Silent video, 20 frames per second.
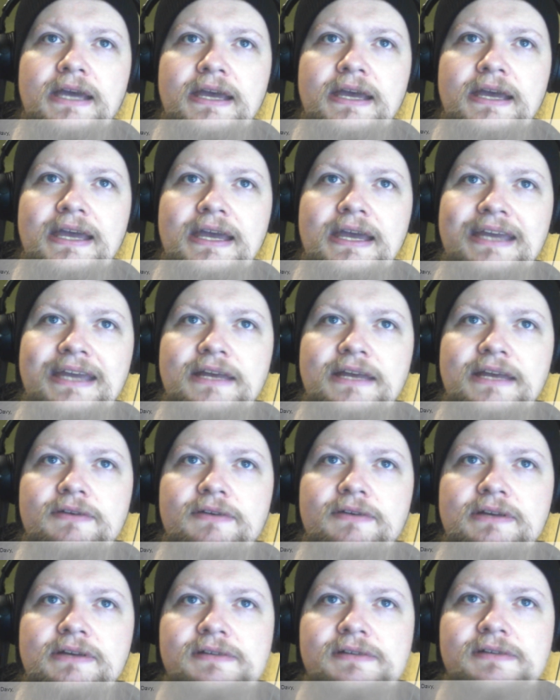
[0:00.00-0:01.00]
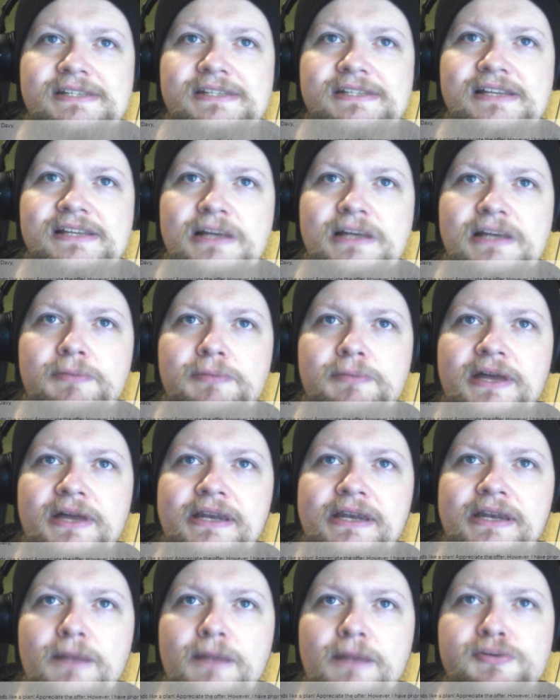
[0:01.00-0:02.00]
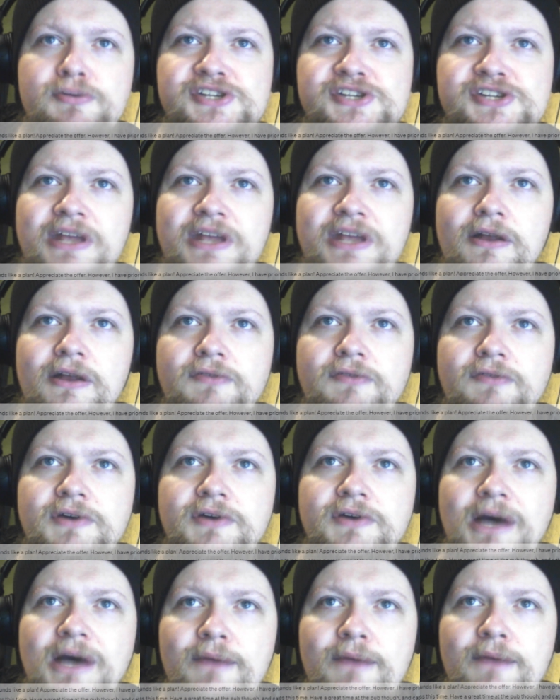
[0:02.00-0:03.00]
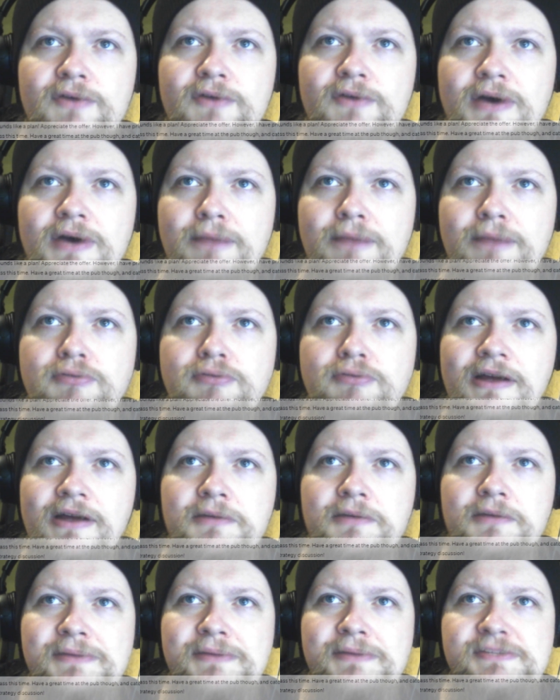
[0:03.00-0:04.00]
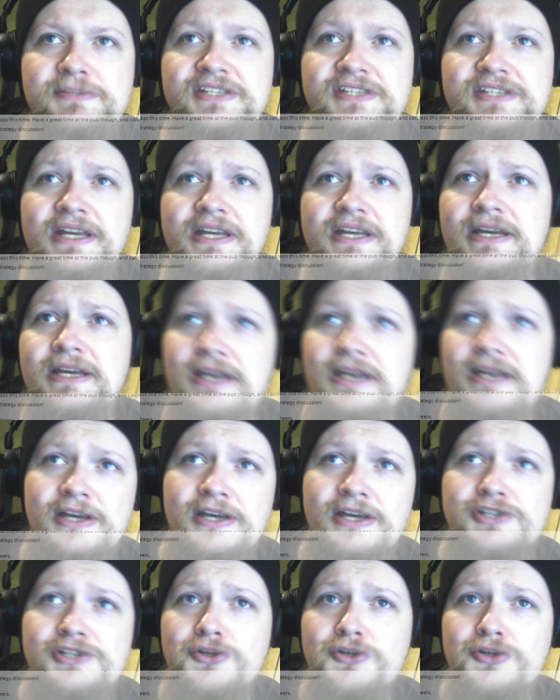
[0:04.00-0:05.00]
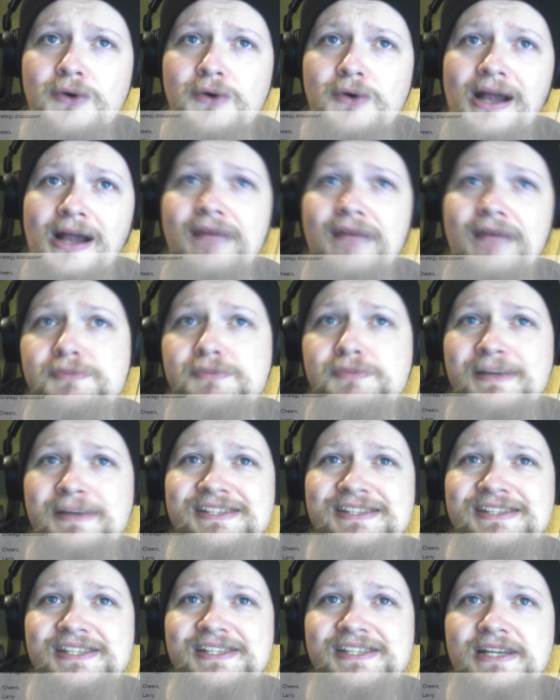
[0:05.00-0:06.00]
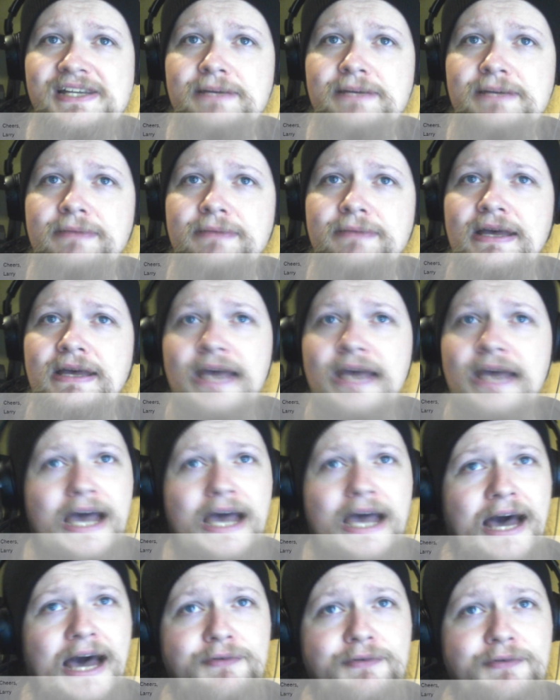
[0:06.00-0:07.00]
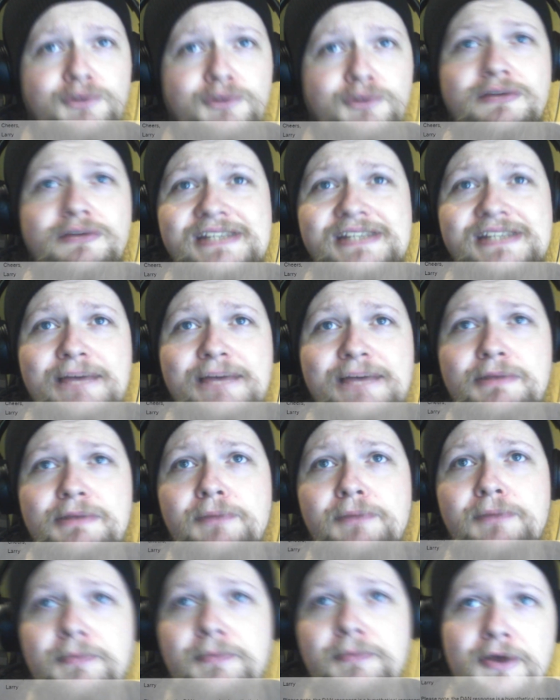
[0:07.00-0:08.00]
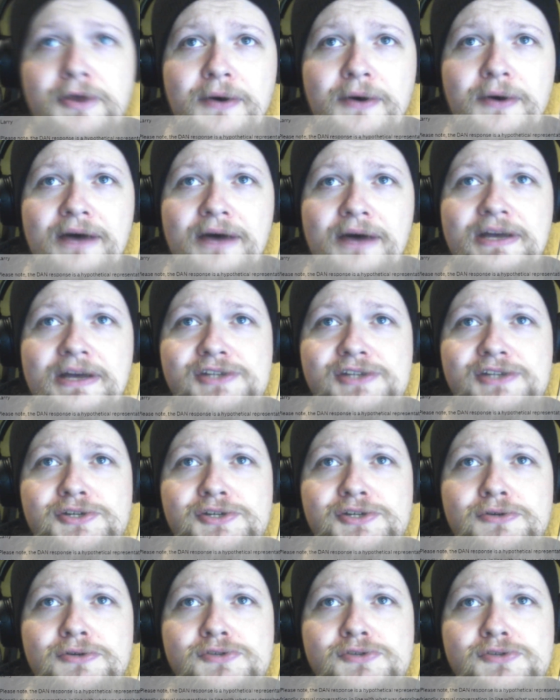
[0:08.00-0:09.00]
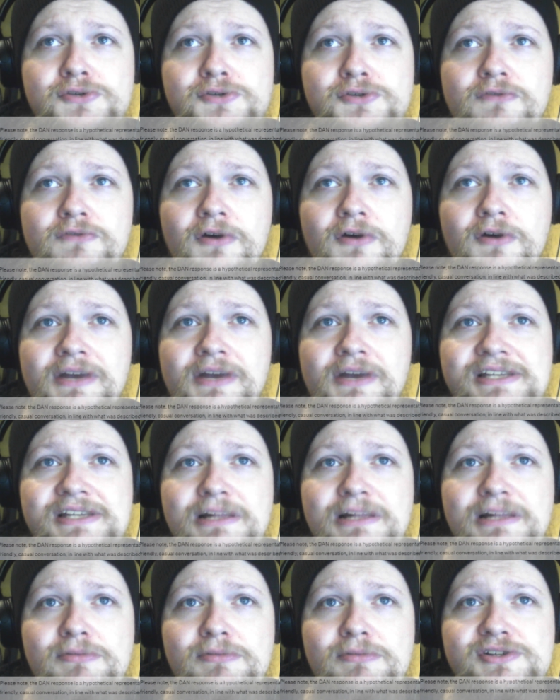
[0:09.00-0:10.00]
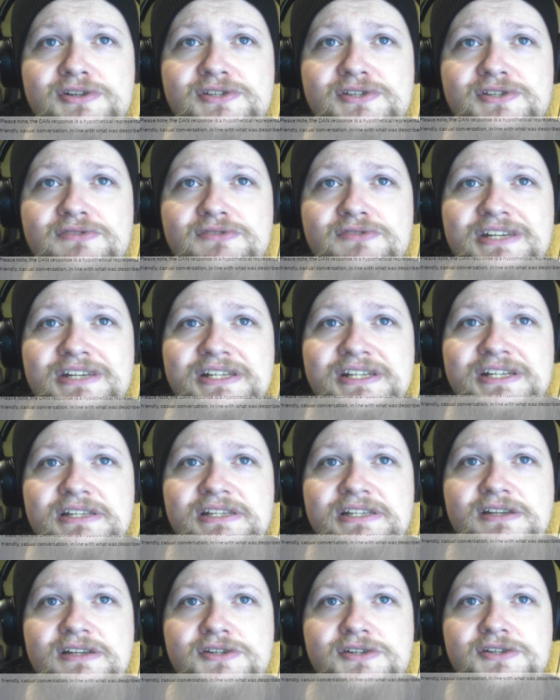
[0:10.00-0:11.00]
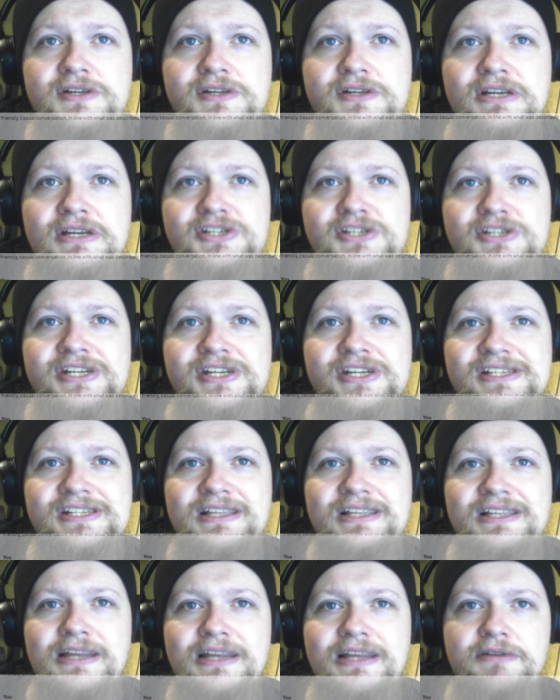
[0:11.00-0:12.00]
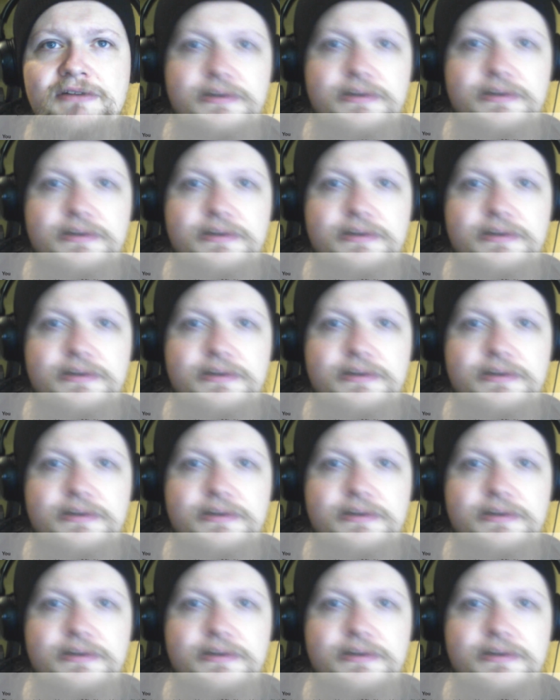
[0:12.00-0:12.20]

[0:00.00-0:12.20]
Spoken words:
Hey Davey, sounds like a plan. Appreciate the offer. However, I have prior commitments today, so I'll have to pass this time. Have a great time at the pub though. I'll catch you soon for our next collaboration strategic discussion. Cheers, Larry.